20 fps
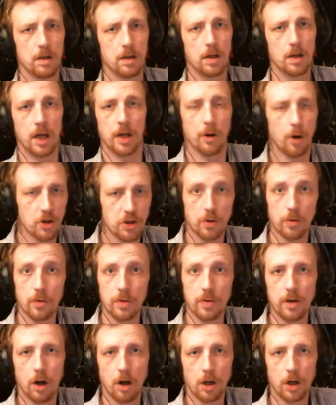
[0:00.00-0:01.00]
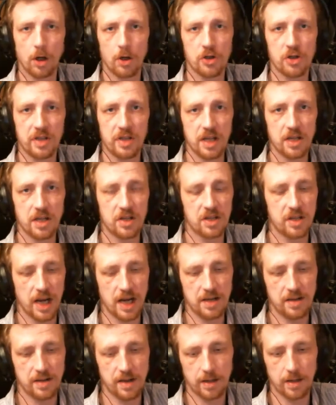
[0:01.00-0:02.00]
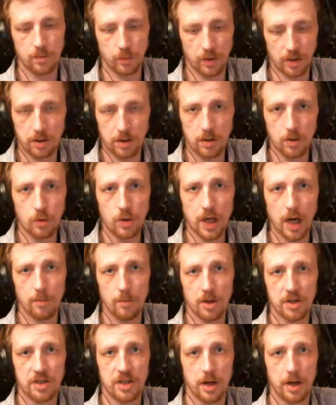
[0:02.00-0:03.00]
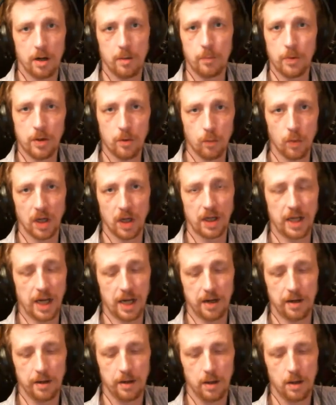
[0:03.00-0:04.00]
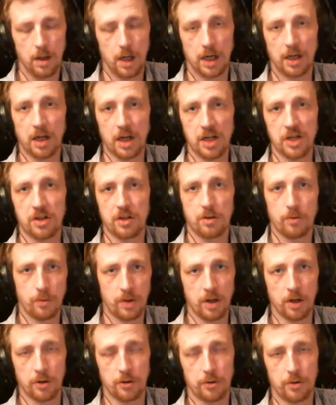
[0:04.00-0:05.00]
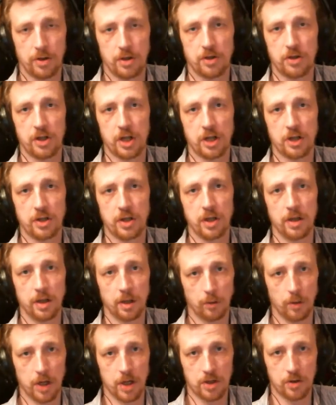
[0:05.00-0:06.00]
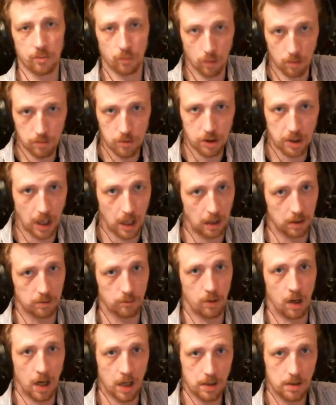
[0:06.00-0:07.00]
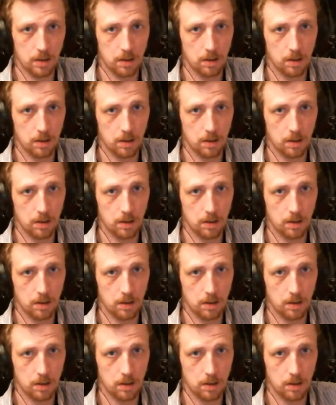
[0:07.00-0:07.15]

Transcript: And also, Oculus did state that with 2 camera setup, you will get at least 360 degrees room scale, right?